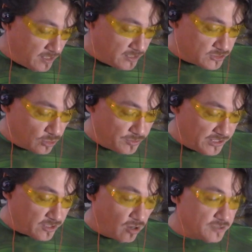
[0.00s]
So
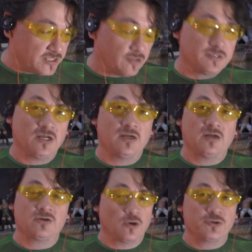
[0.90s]
he calls out
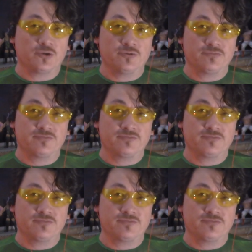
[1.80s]
Gunther,